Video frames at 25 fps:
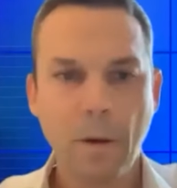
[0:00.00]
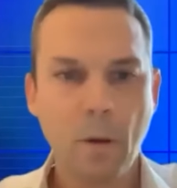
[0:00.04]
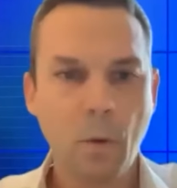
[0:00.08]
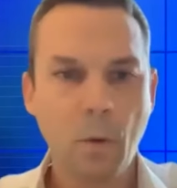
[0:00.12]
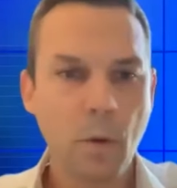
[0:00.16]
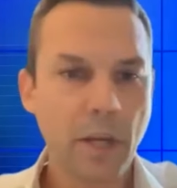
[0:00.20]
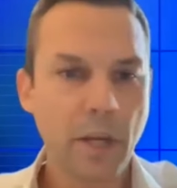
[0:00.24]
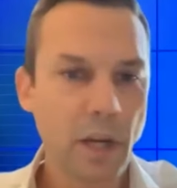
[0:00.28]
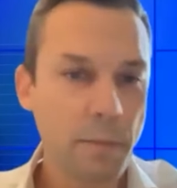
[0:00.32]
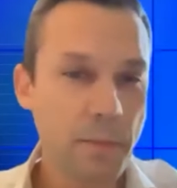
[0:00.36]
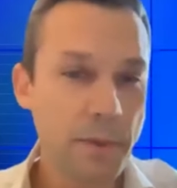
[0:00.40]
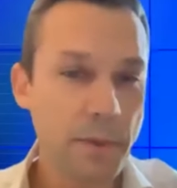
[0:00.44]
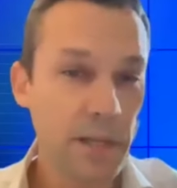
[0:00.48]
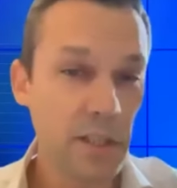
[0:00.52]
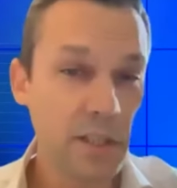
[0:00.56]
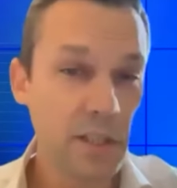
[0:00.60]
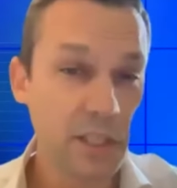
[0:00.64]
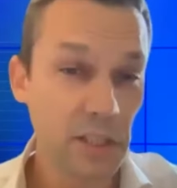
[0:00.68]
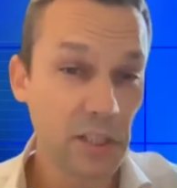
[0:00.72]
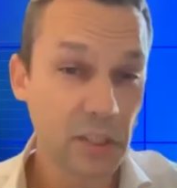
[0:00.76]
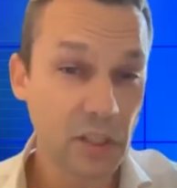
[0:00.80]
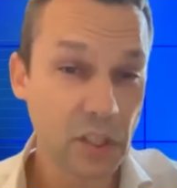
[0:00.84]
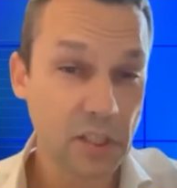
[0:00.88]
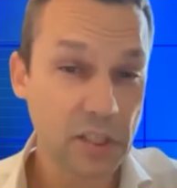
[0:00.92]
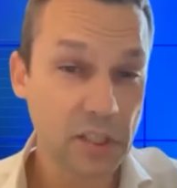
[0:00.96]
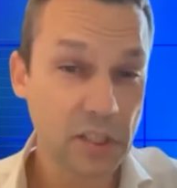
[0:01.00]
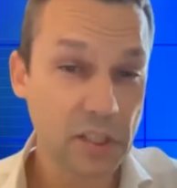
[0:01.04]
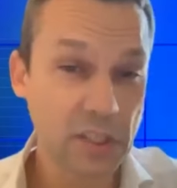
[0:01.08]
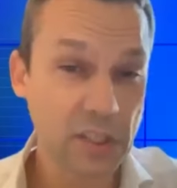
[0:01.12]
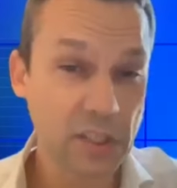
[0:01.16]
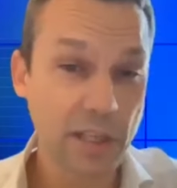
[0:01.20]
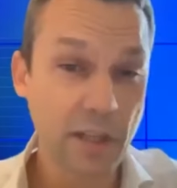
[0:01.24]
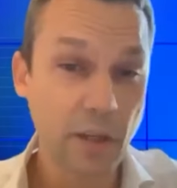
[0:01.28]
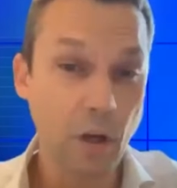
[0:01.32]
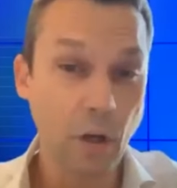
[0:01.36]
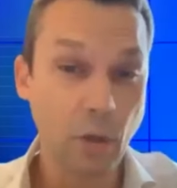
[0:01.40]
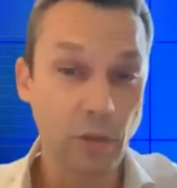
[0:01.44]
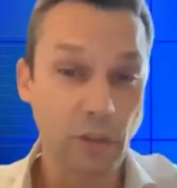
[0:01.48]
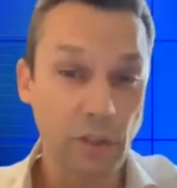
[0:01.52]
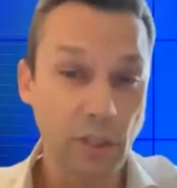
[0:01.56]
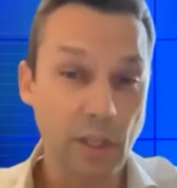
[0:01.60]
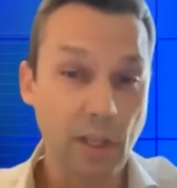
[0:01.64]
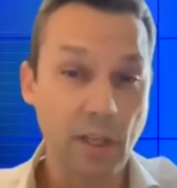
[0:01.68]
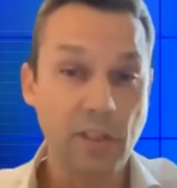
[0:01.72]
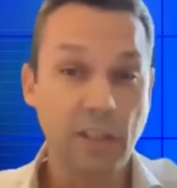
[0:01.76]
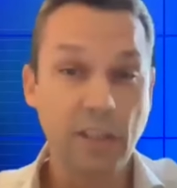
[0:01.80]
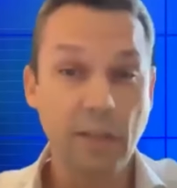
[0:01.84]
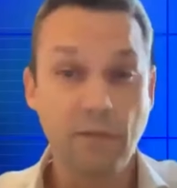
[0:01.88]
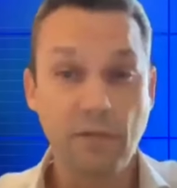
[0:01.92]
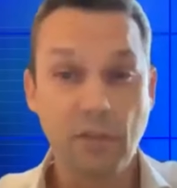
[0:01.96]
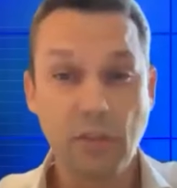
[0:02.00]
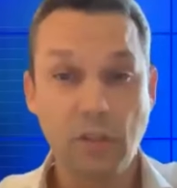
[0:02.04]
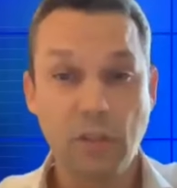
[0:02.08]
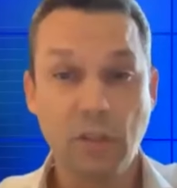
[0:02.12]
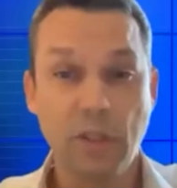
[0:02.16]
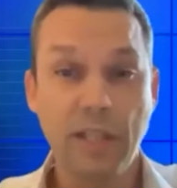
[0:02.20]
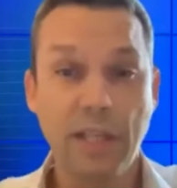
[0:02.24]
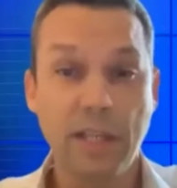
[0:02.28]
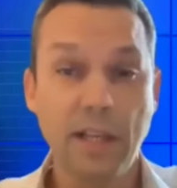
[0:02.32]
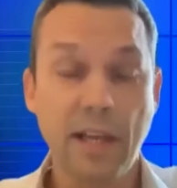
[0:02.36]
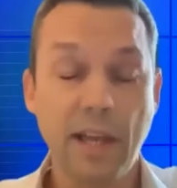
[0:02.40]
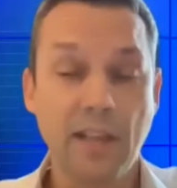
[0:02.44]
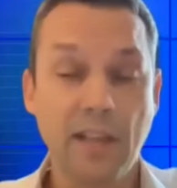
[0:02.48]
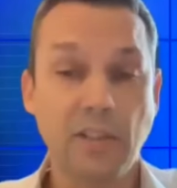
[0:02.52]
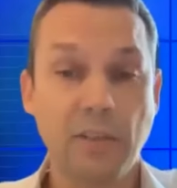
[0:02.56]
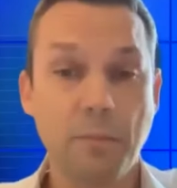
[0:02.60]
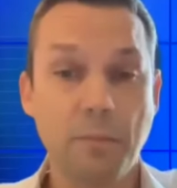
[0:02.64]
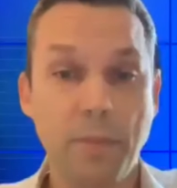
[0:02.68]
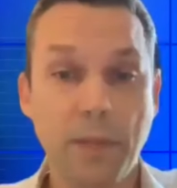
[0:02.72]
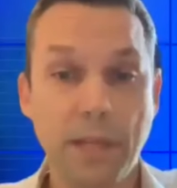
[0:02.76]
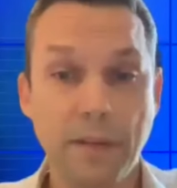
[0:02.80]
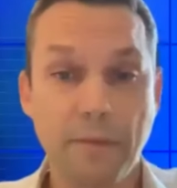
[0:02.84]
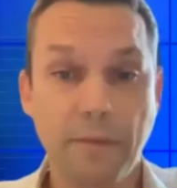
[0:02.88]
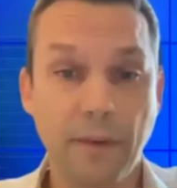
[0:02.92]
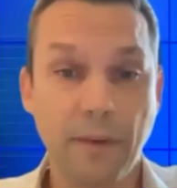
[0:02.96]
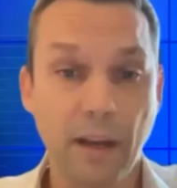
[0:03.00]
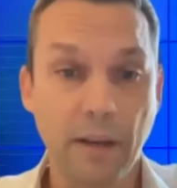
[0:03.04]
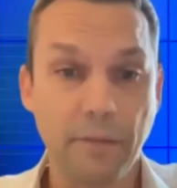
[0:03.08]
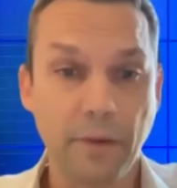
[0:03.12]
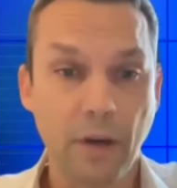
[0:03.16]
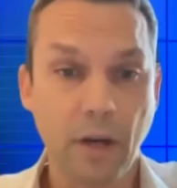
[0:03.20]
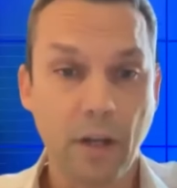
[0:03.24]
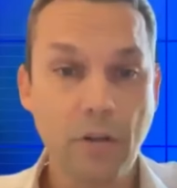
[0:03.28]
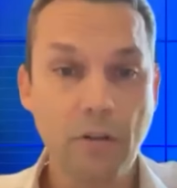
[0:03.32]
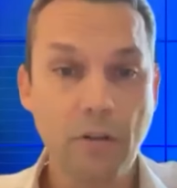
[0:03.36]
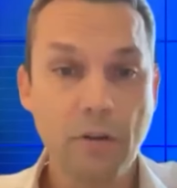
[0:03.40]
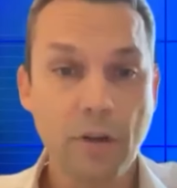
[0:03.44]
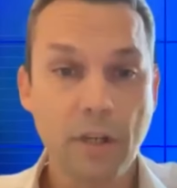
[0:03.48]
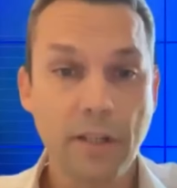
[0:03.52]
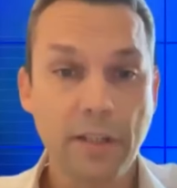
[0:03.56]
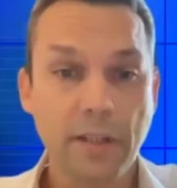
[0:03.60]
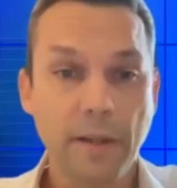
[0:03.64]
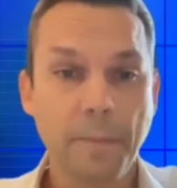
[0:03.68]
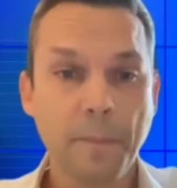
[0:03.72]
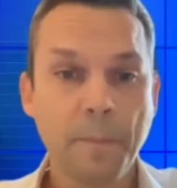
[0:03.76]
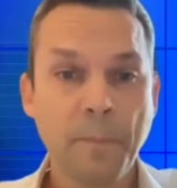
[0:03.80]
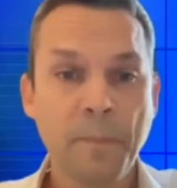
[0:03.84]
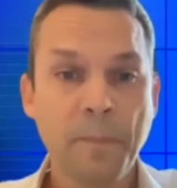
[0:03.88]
We're going to be discussing alternatives to the SP 500.